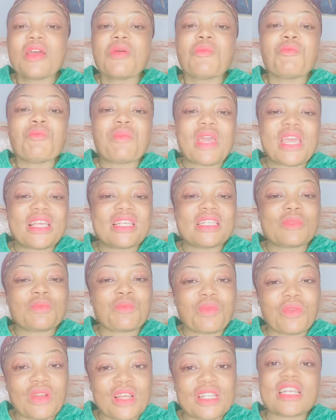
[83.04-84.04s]
May His
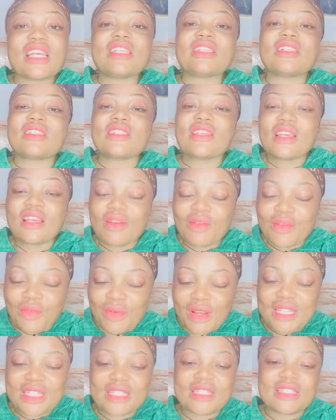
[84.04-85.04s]
presence
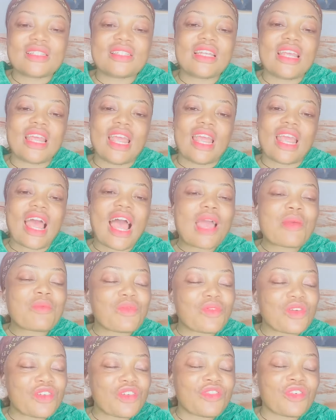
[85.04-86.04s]
rest day. I
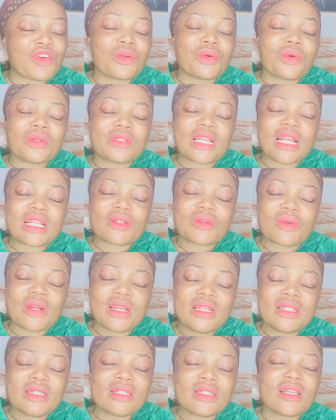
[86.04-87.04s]
pray for you on that
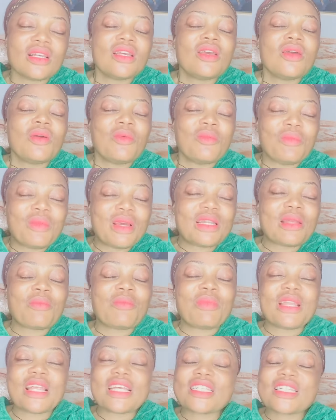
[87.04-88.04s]
grace. May the
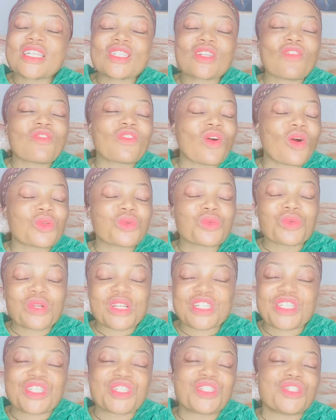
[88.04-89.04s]
blessings of God
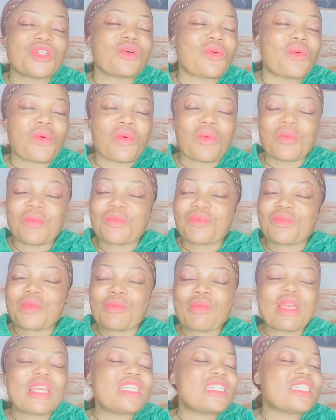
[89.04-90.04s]
rest in your home.
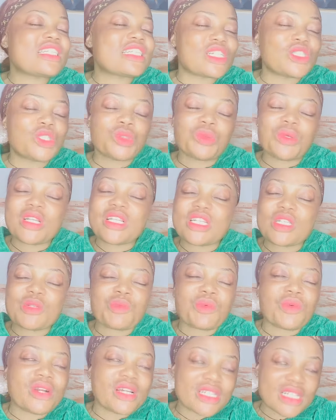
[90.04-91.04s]
May He saturate His
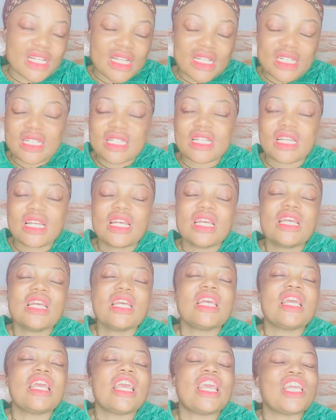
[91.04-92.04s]
presence
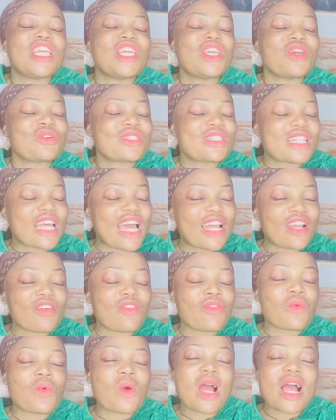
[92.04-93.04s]
in your side
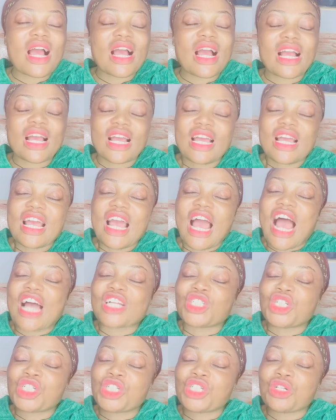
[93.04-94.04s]
of work,
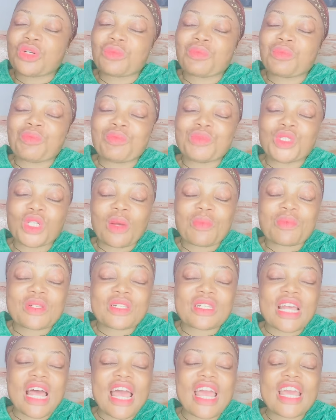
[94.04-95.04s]
at your job
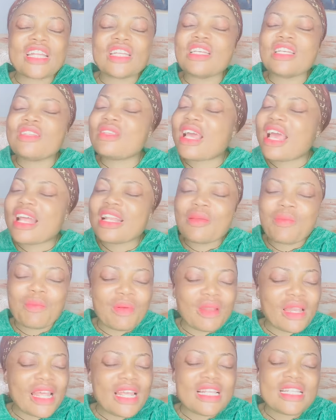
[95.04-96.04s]
site, in any
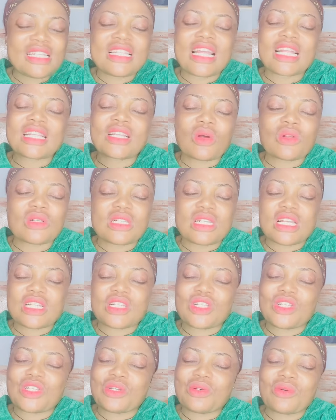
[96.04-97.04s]
place that
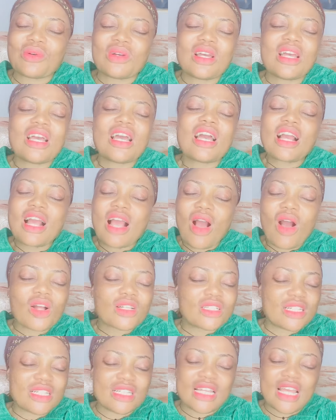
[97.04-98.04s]
concerns you.
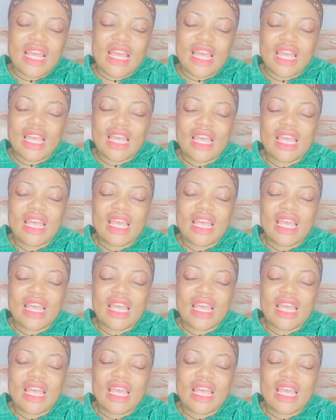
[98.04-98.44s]
God is there.